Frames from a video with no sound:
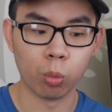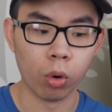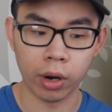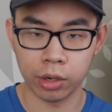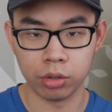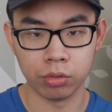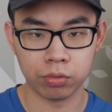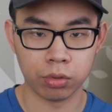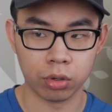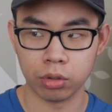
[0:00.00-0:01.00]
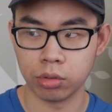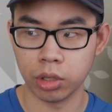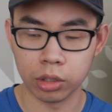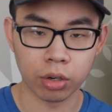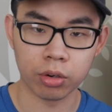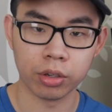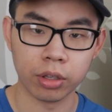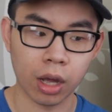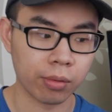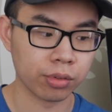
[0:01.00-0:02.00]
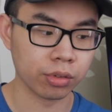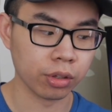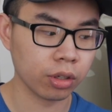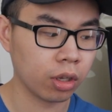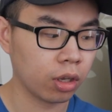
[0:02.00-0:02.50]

what I do for eternity, obviously.